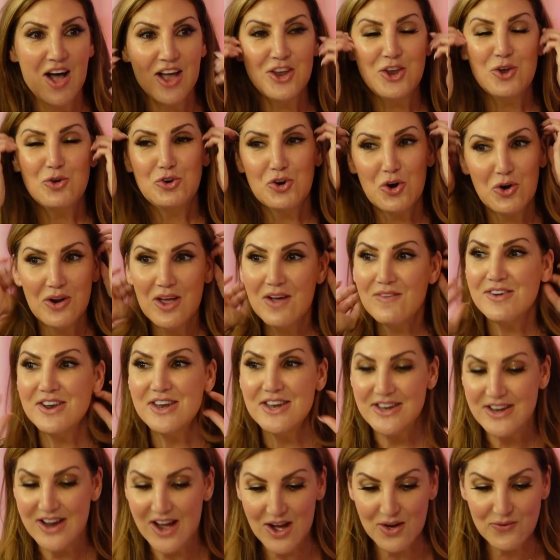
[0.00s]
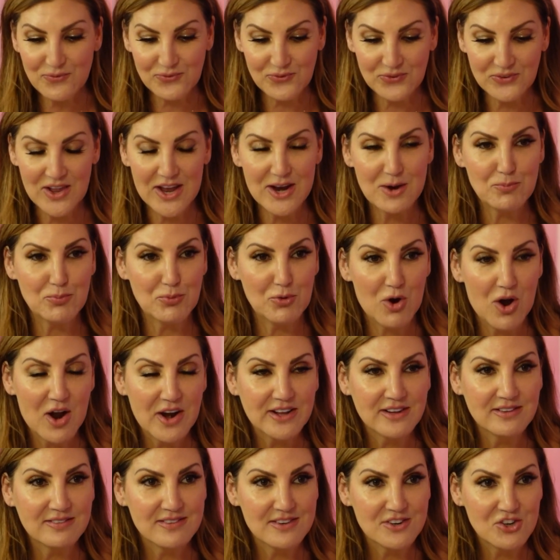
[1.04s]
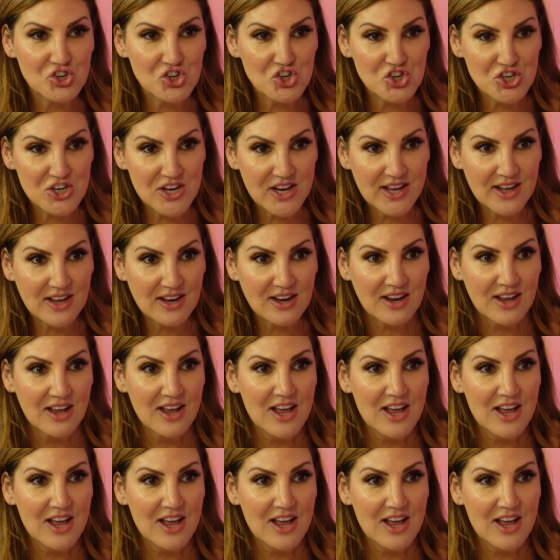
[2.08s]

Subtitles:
you don't have enough like products and shit.